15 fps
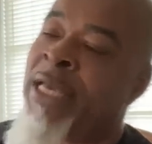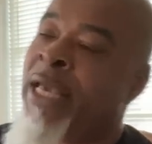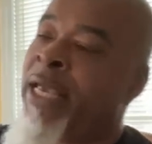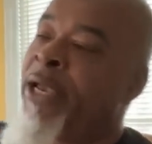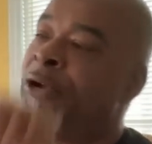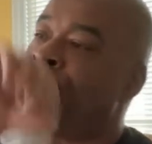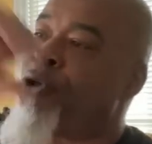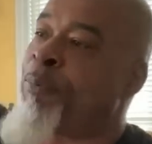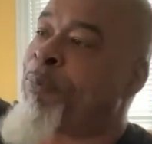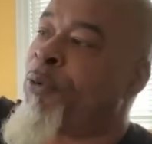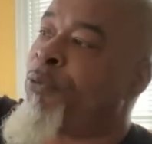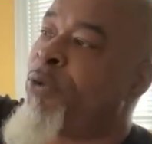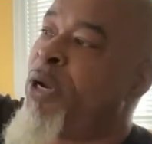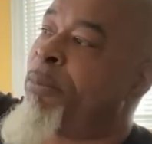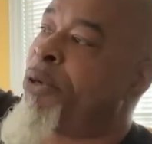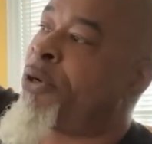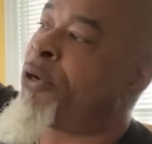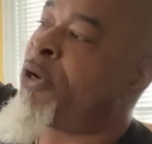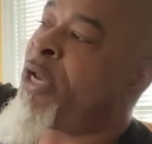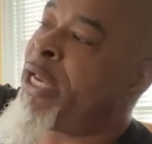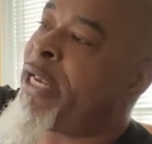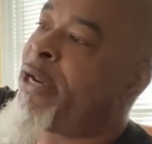Here's the
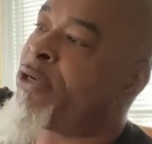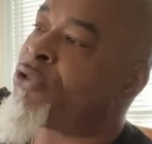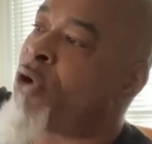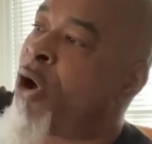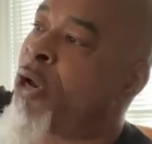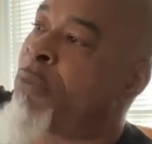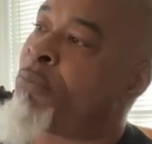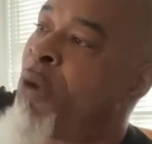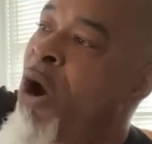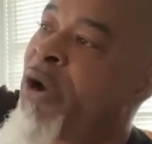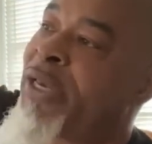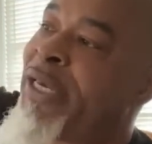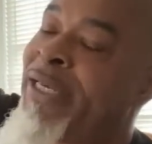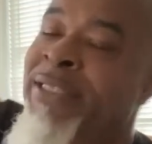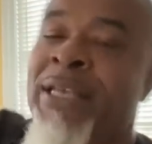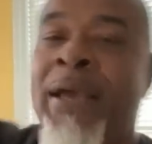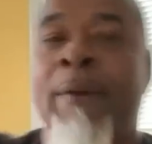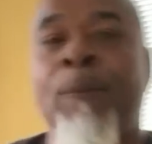perimeter. Here's all the markings.